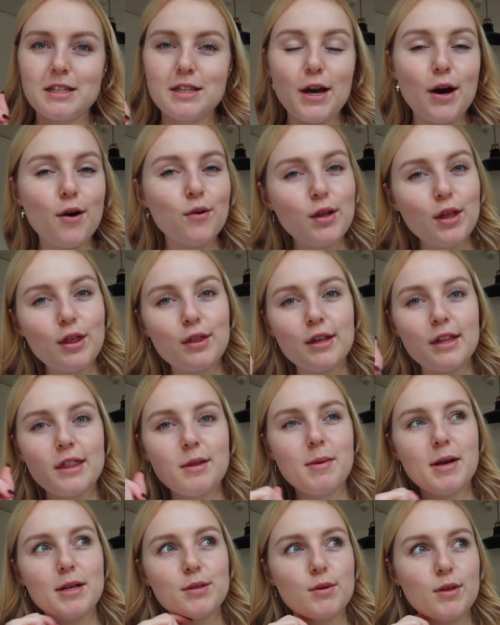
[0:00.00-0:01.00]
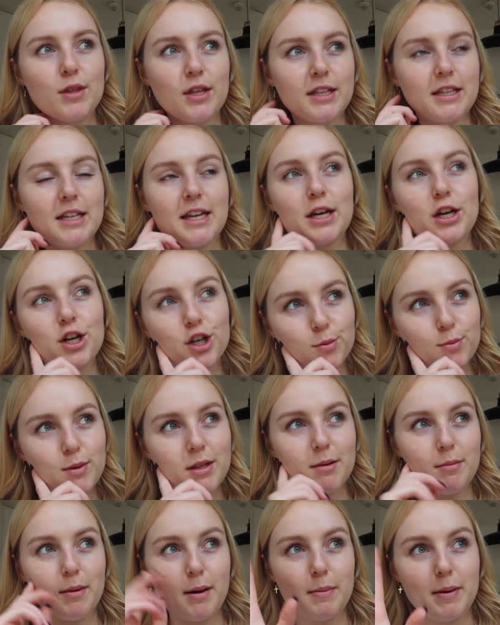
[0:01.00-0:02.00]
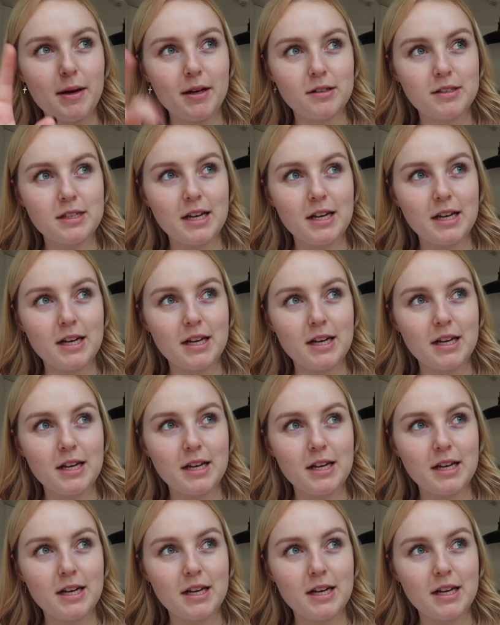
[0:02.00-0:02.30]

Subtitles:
The only thing that makes me think that it could be that my pills